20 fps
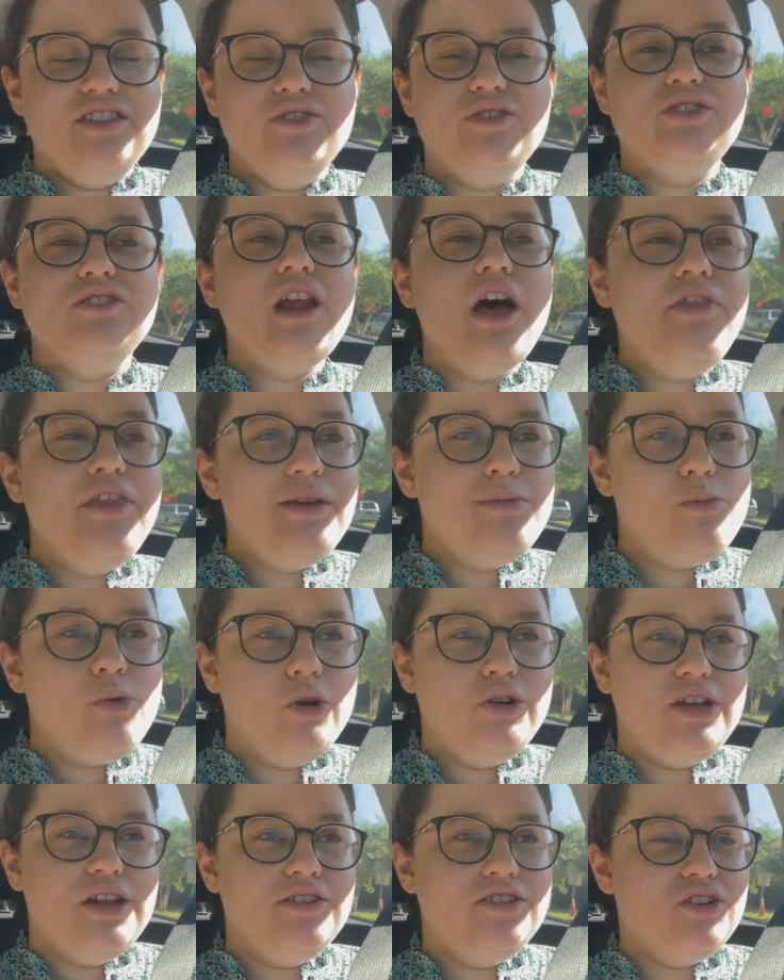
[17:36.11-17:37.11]
There's nothing
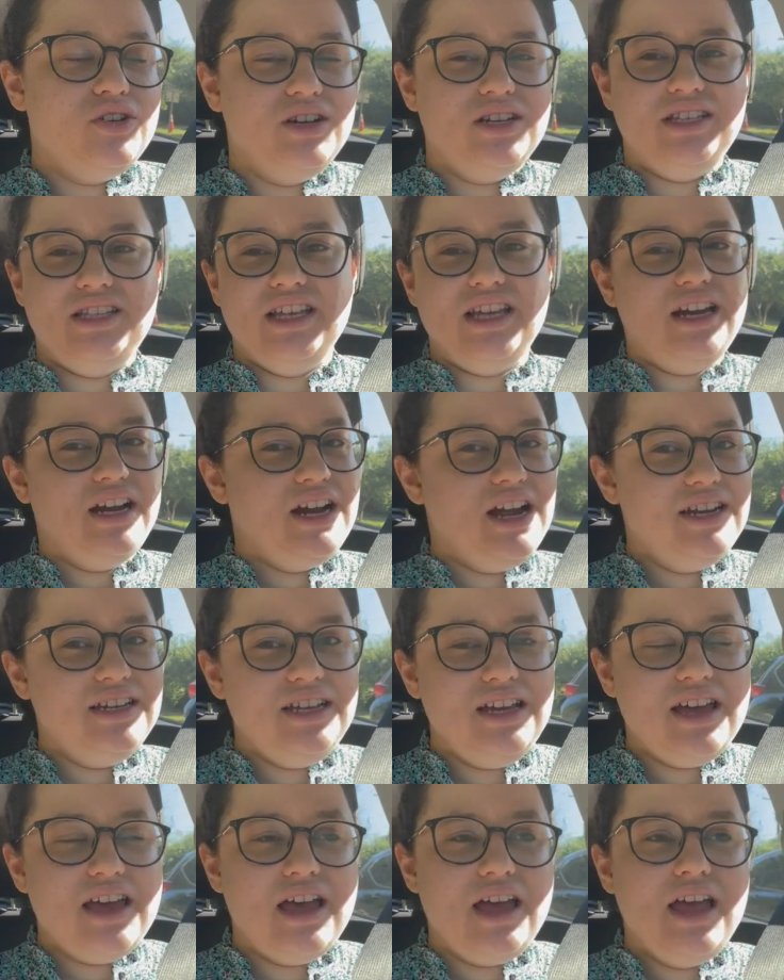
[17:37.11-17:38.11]
more dangerous than an
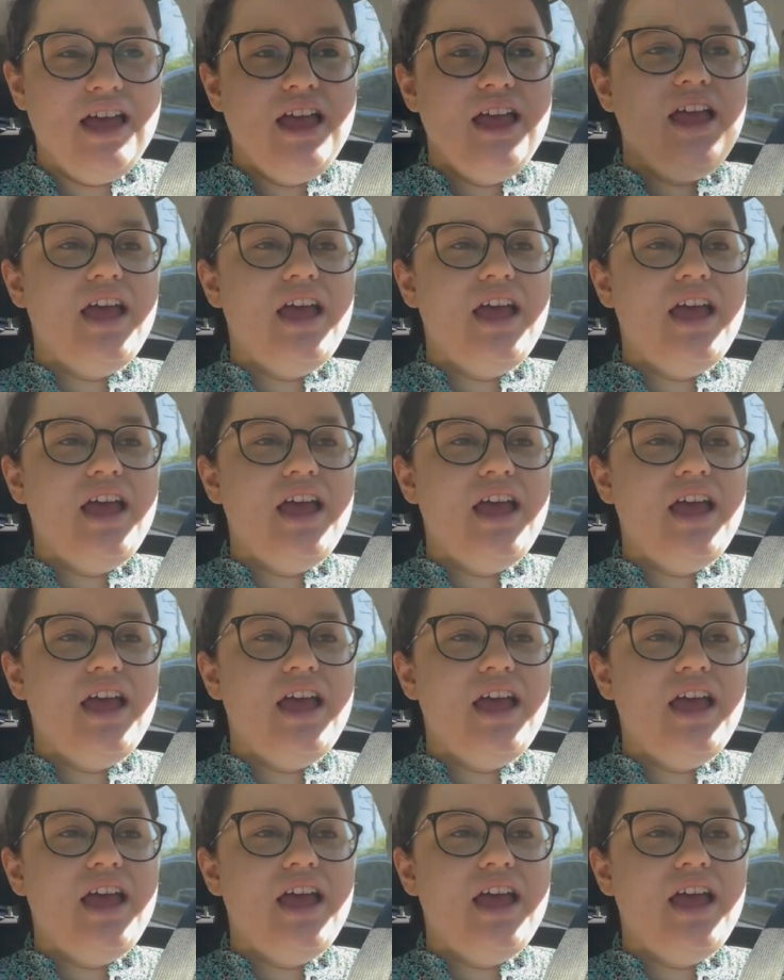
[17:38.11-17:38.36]
idea.